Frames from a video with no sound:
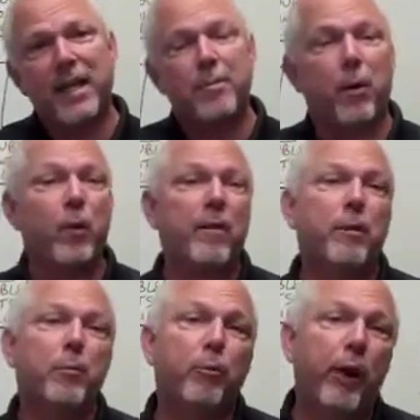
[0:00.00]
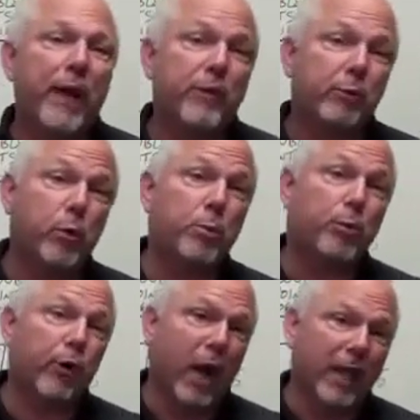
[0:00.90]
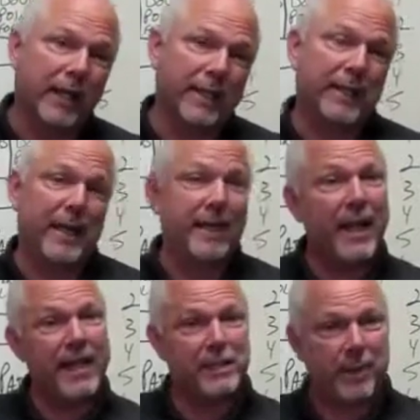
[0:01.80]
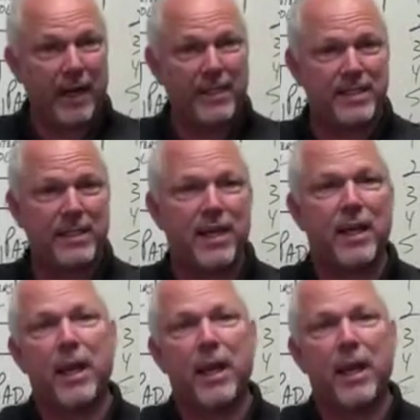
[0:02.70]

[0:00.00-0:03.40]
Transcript: but we have a breakthrough product in that space.